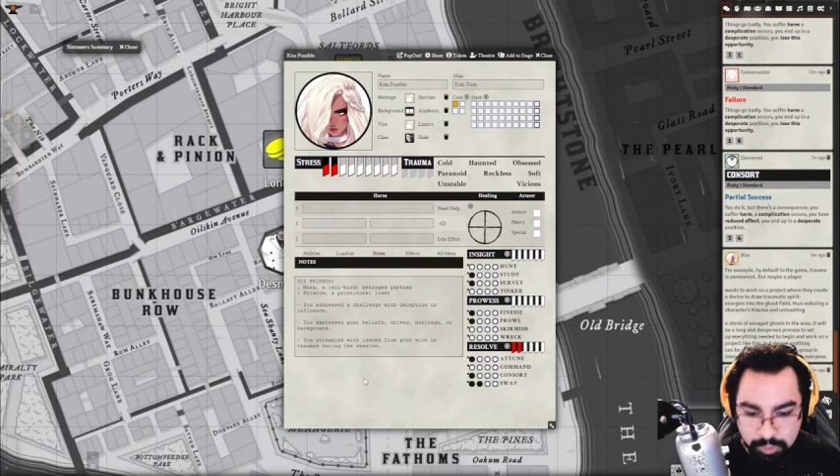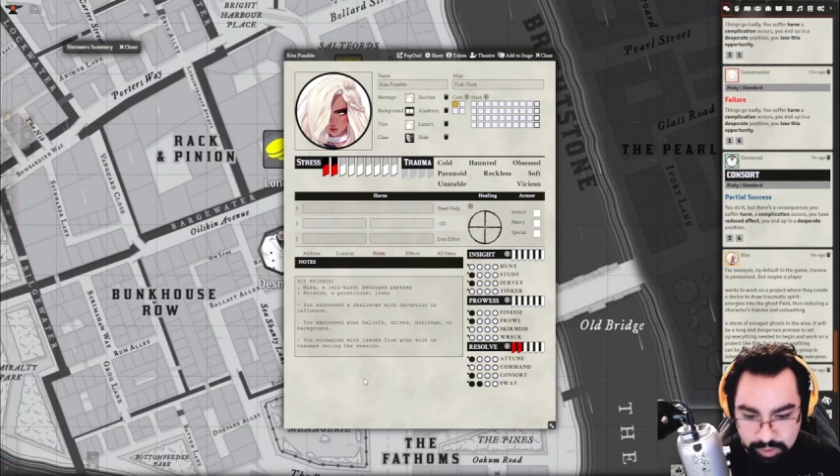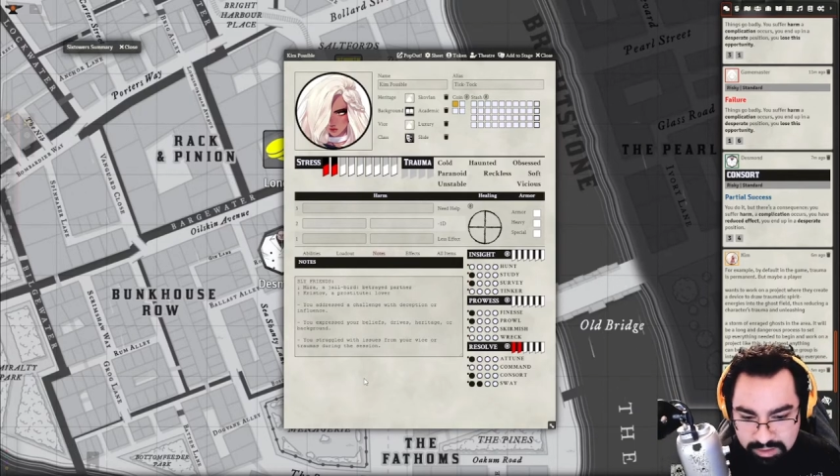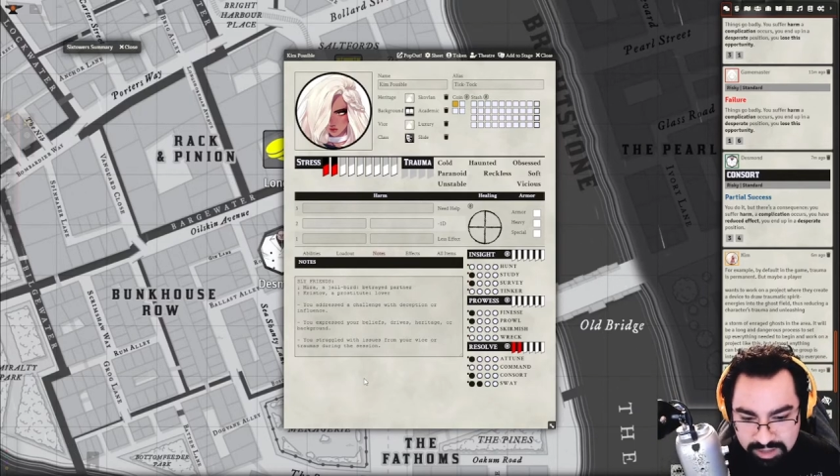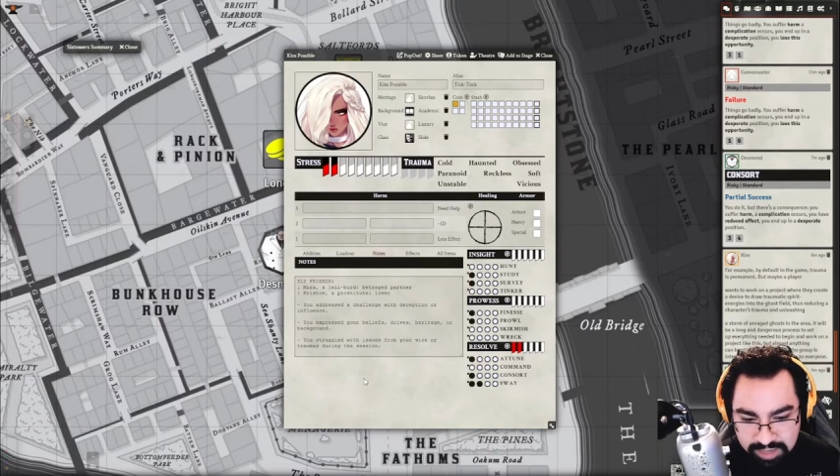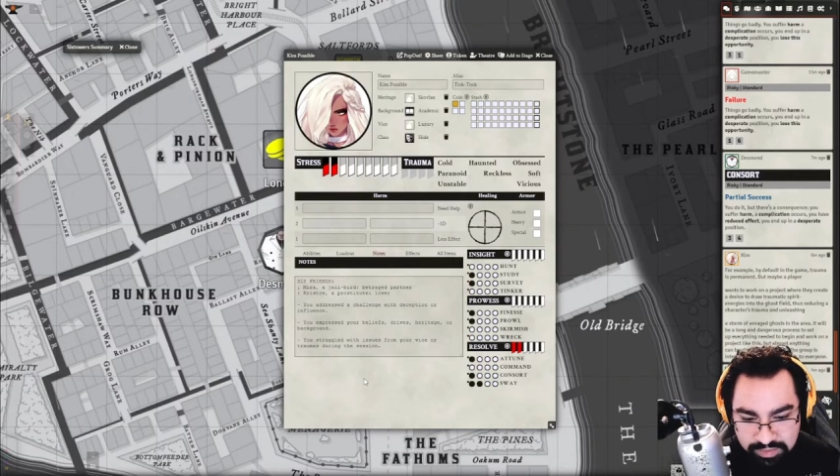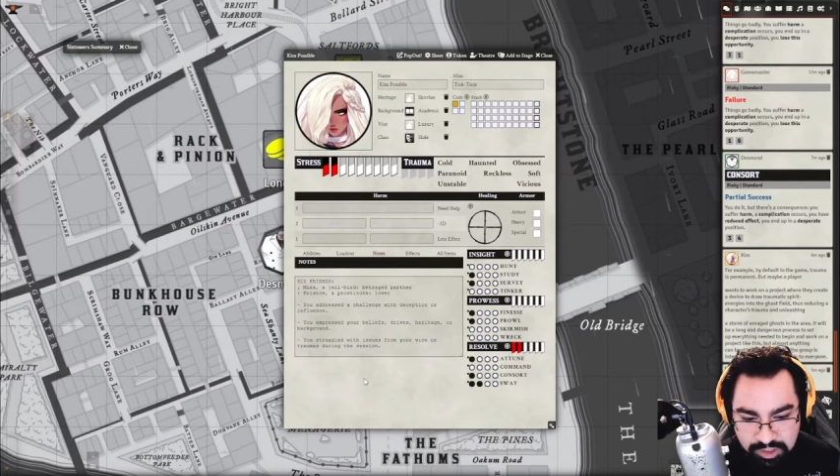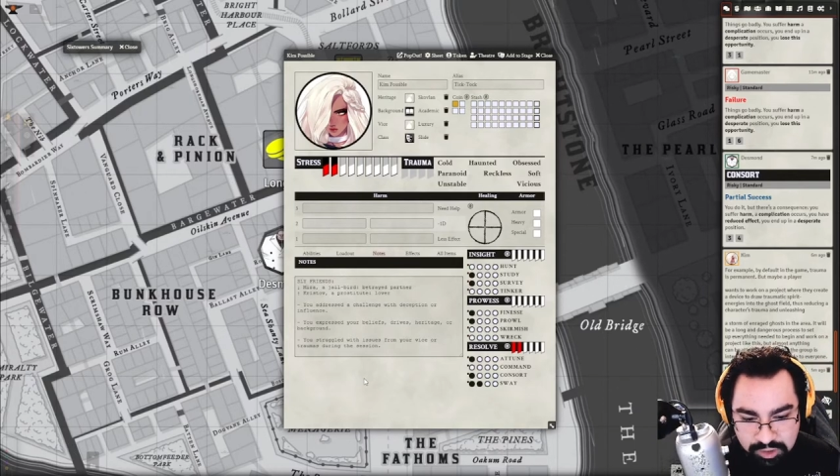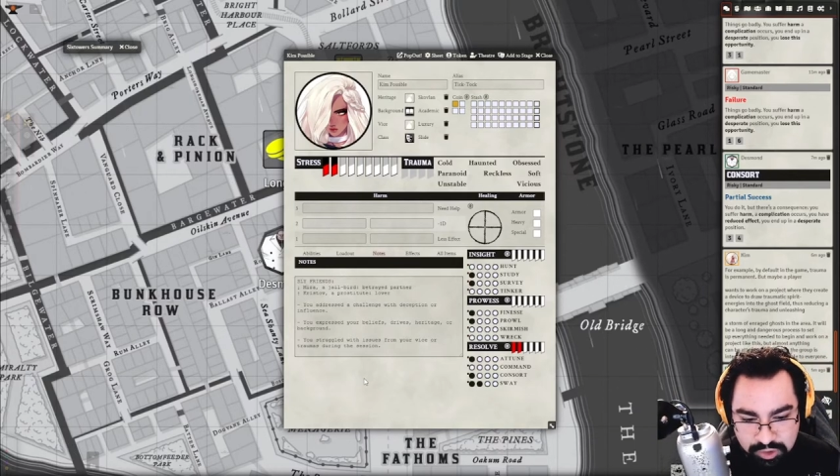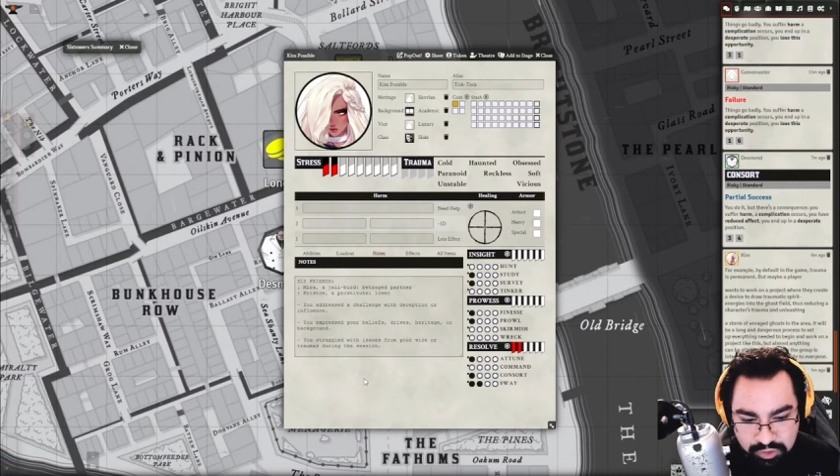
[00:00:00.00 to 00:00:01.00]
Okay. And
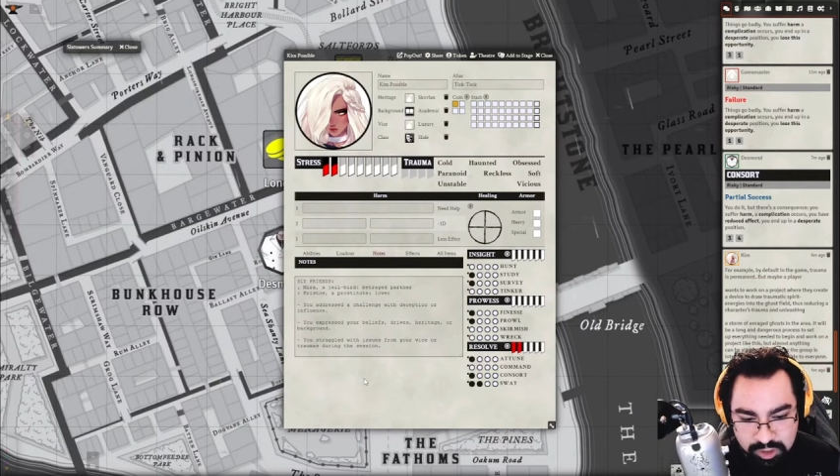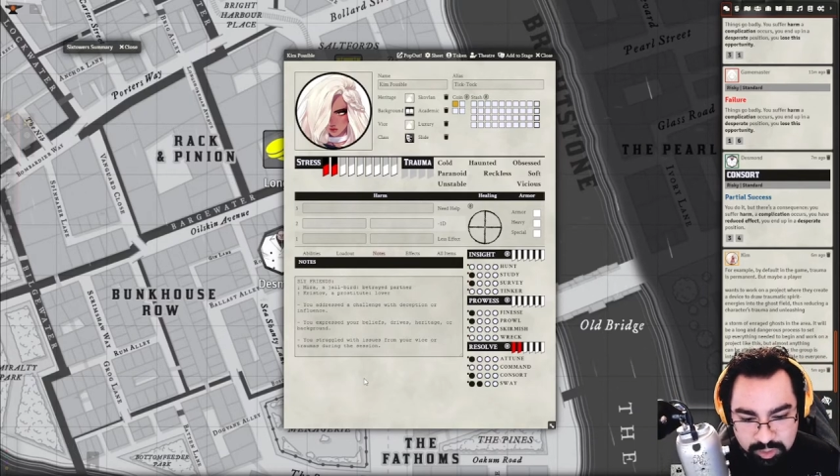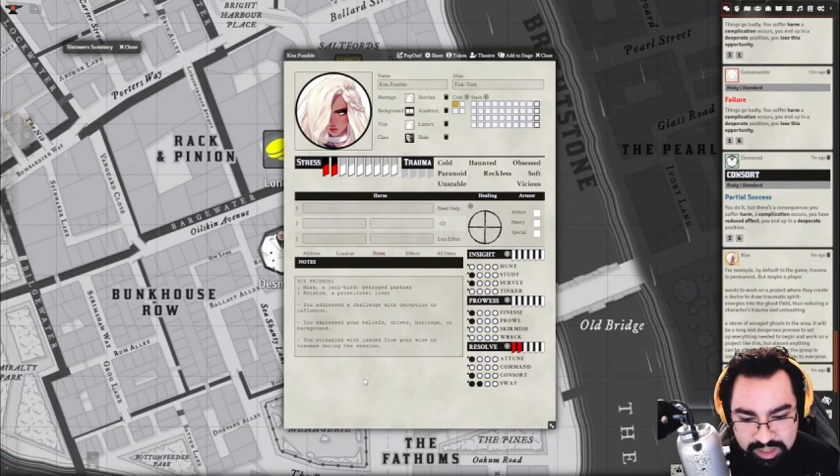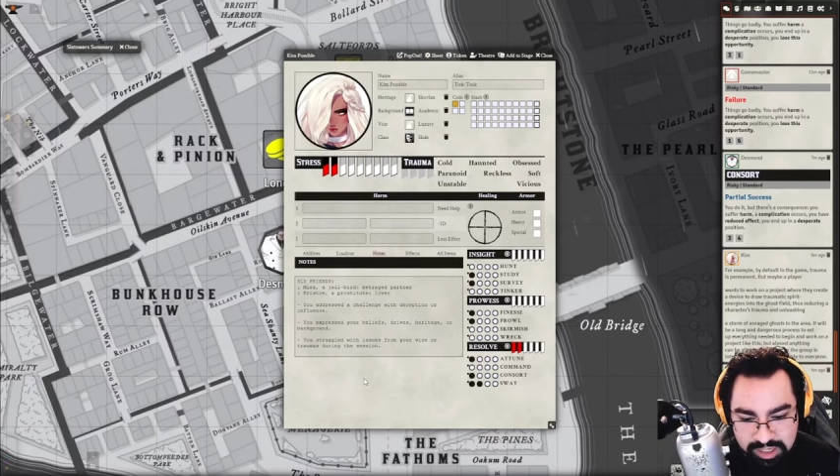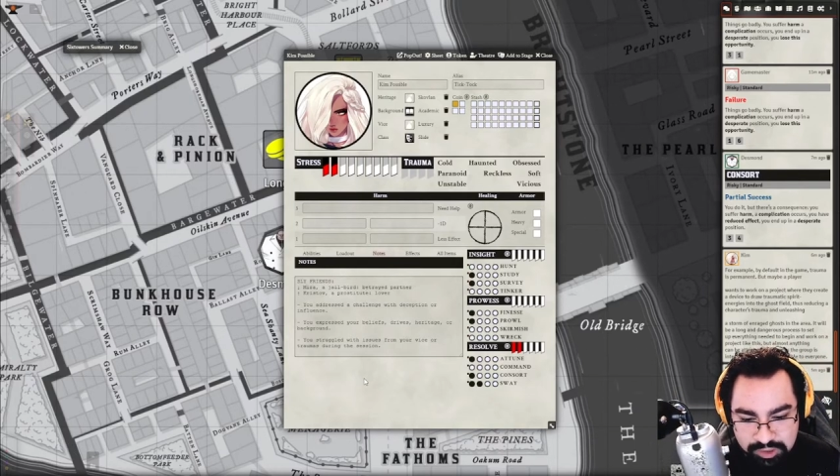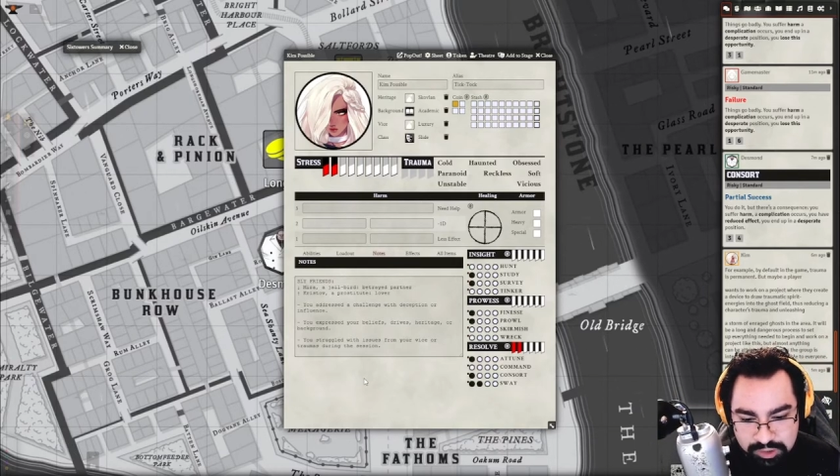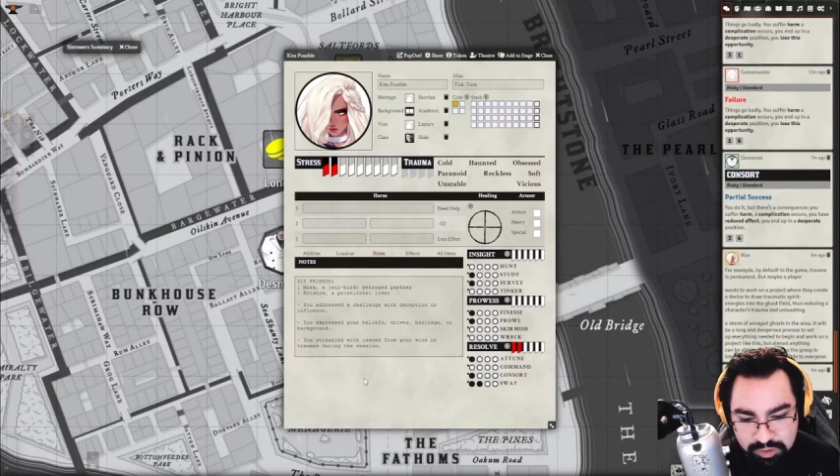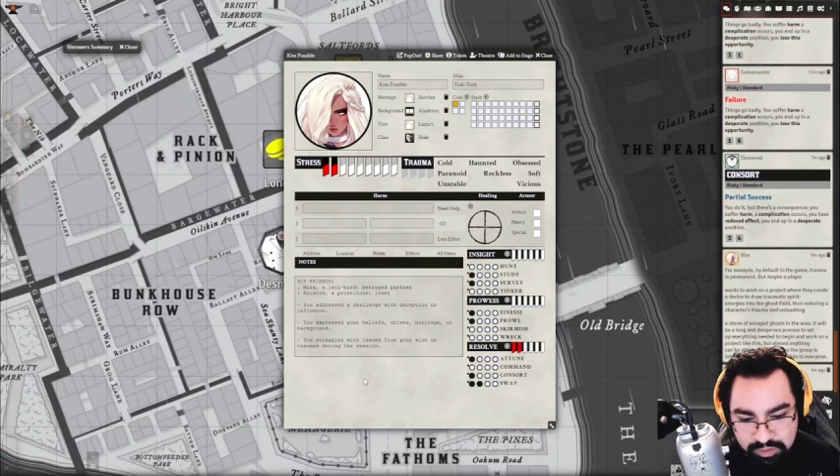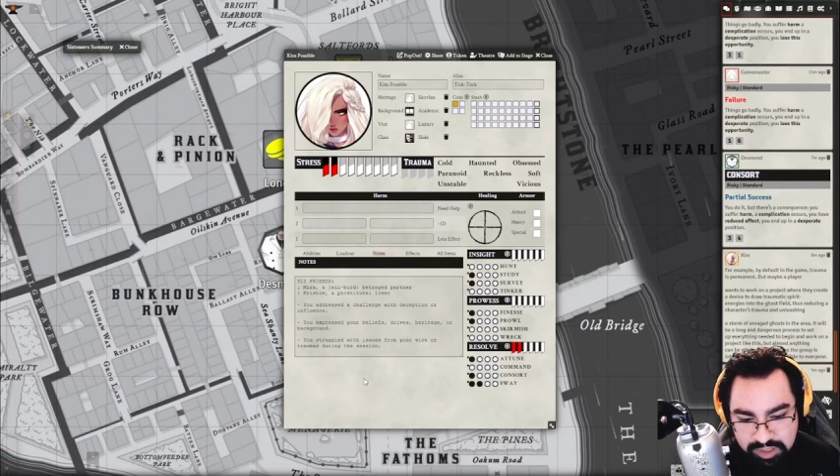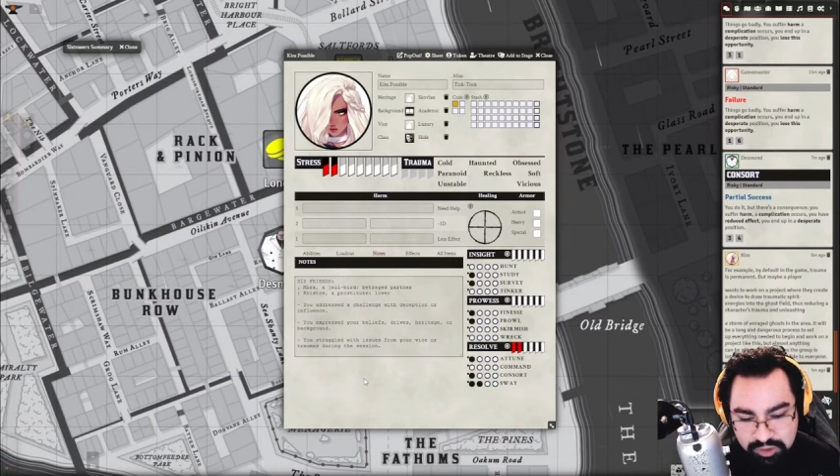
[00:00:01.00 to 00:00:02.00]
did you struggle with any issues from
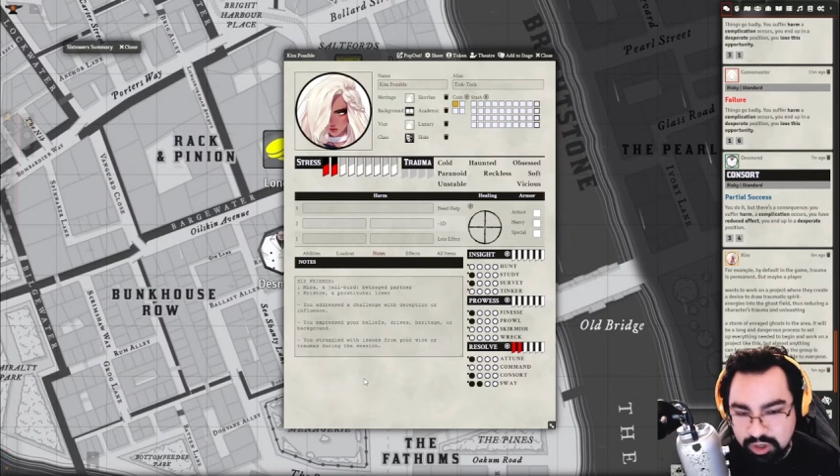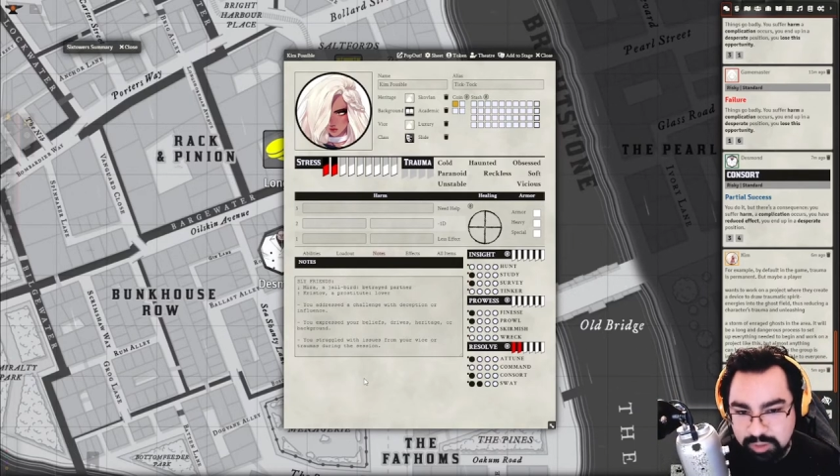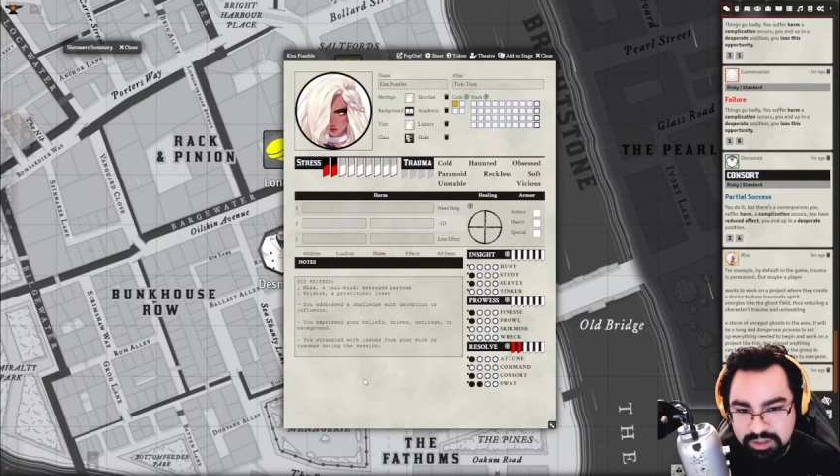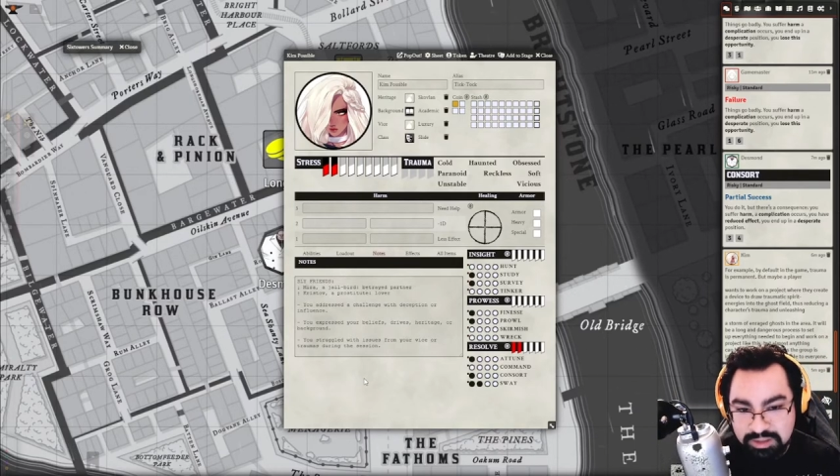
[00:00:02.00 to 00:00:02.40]
your vice or trauma?